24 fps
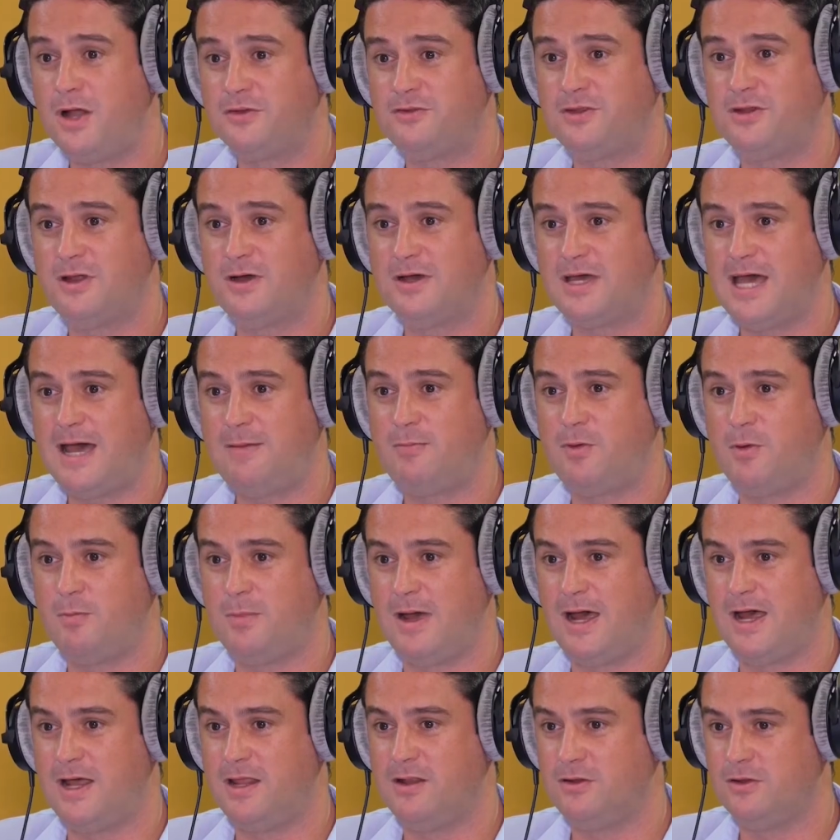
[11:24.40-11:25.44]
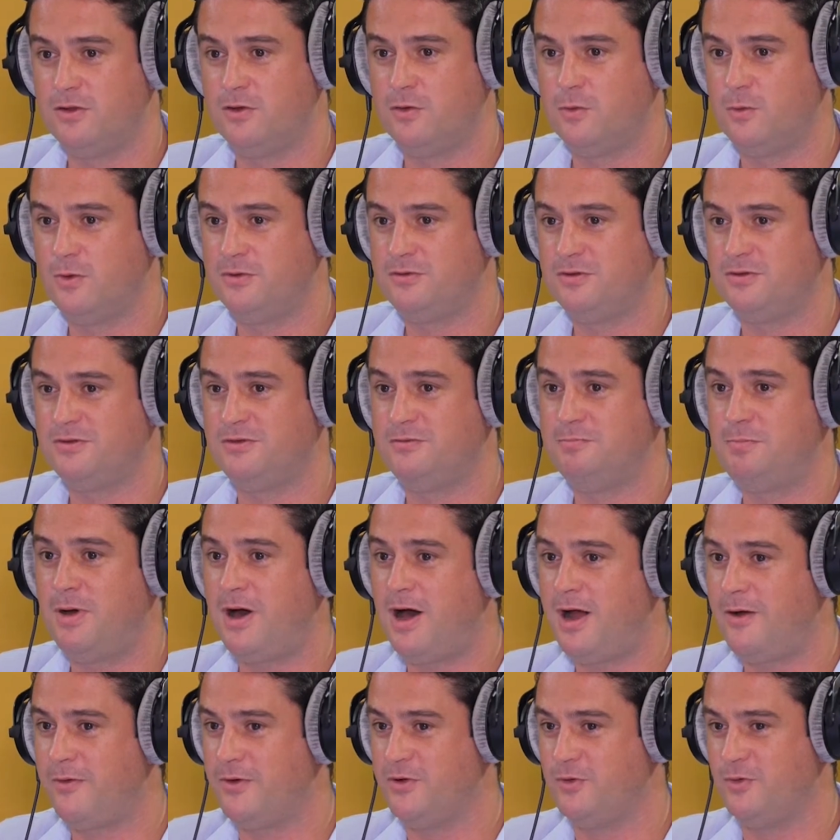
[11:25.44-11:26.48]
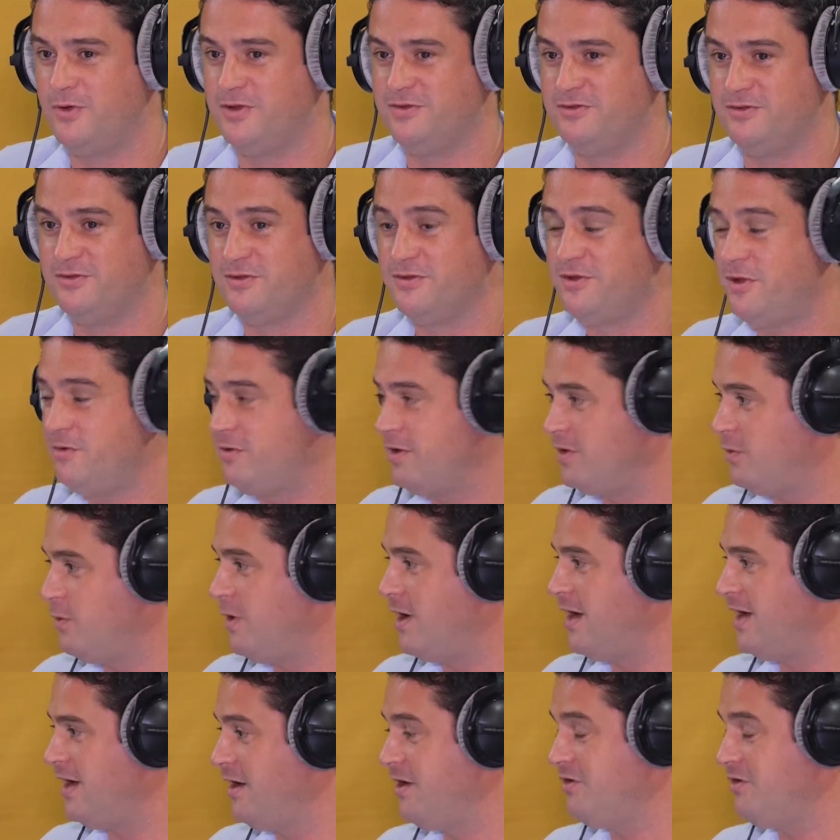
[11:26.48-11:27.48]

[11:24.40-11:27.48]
Martin, our cameraman, that always does his pirate noises. I don't know why.